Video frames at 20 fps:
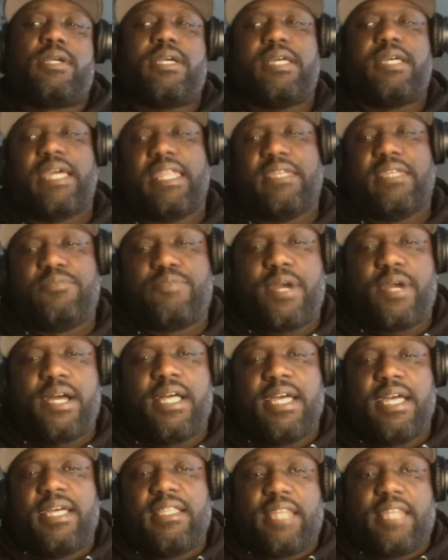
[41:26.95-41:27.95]
And he's
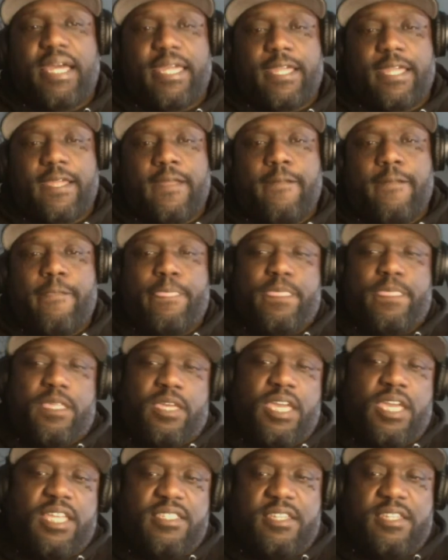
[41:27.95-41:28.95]

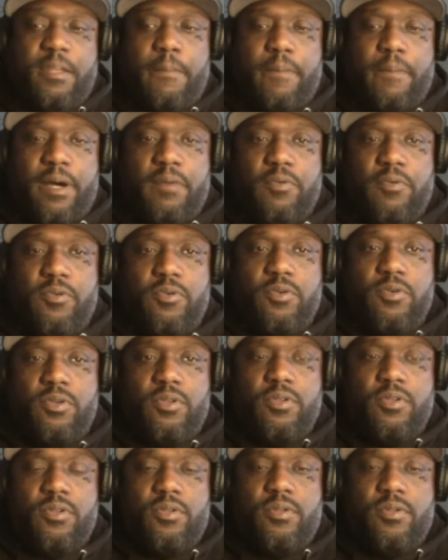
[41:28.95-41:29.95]
in the bubble.
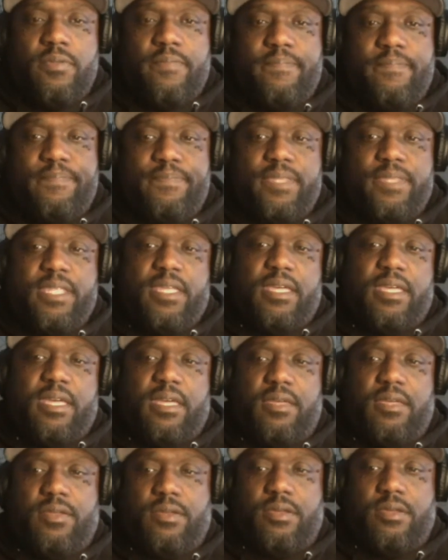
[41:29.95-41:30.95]

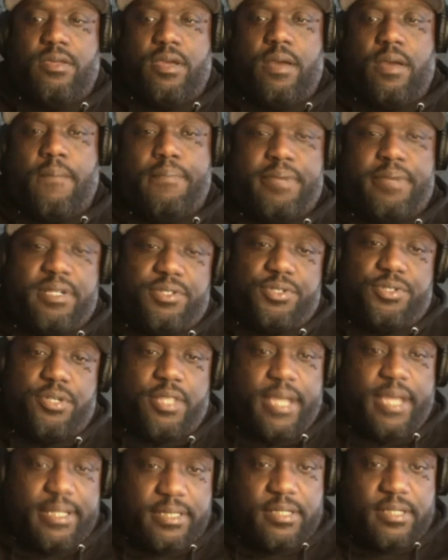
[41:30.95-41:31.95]
I'm pretty
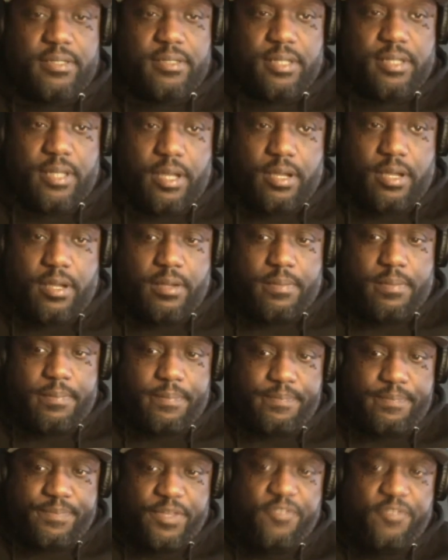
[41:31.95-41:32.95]
sure like the
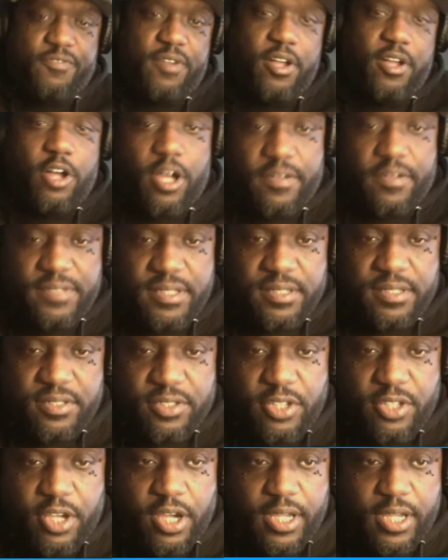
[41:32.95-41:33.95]
front offices
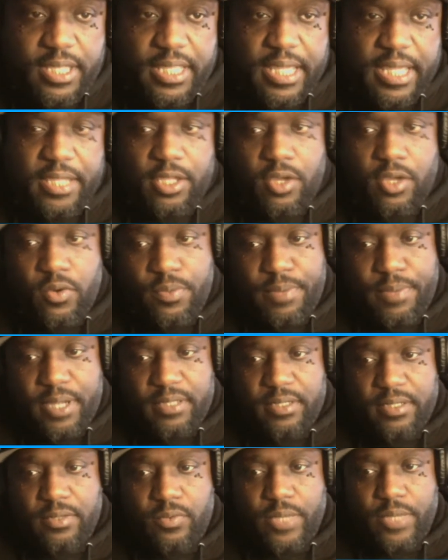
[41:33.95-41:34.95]
is talking like, yo,
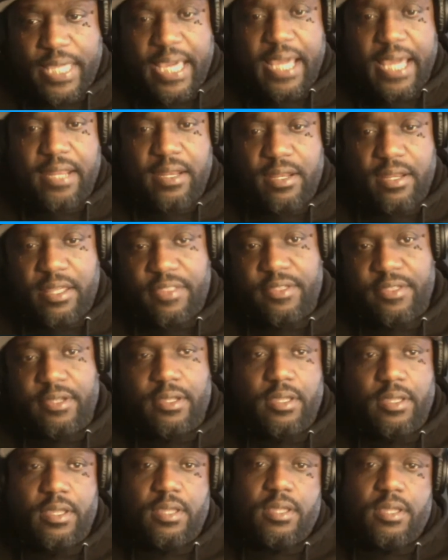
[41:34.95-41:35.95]
we got
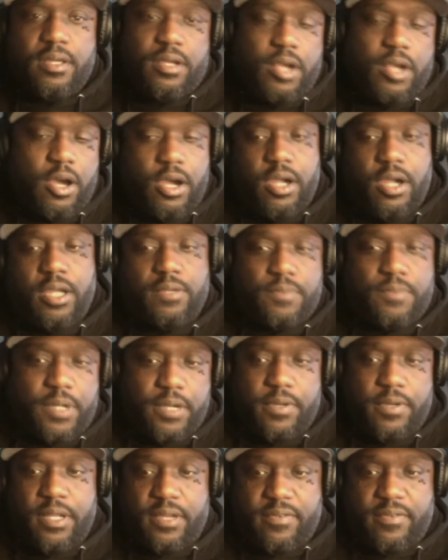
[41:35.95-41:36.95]
another guard,
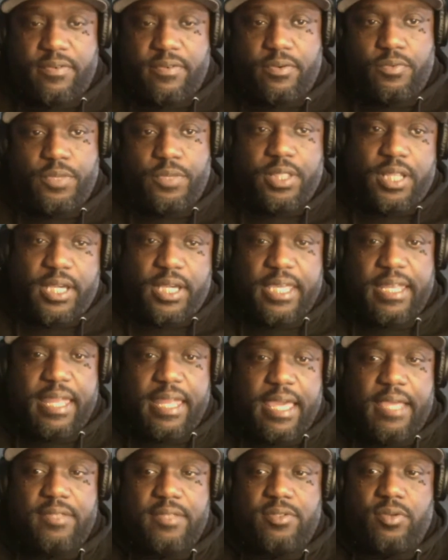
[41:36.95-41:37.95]
whatever we looking
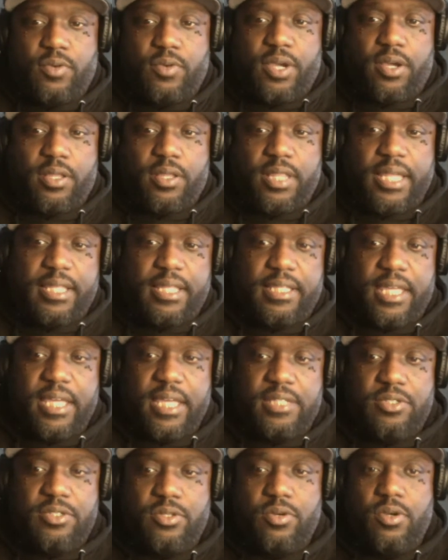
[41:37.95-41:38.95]
at. So we're gonna let
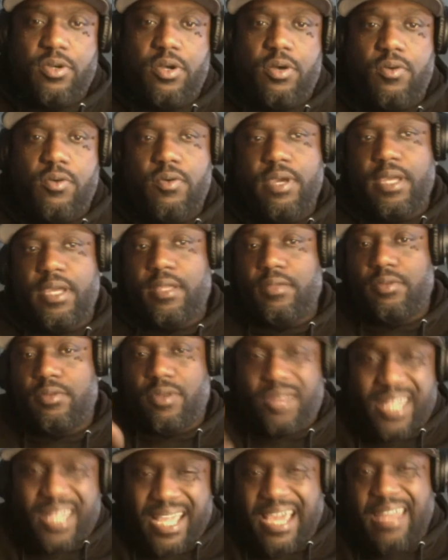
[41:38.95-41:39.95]
LiAngelo go. And
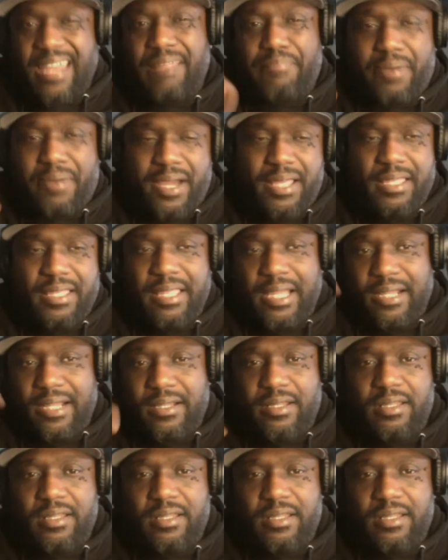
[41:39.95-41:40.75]
they got probably like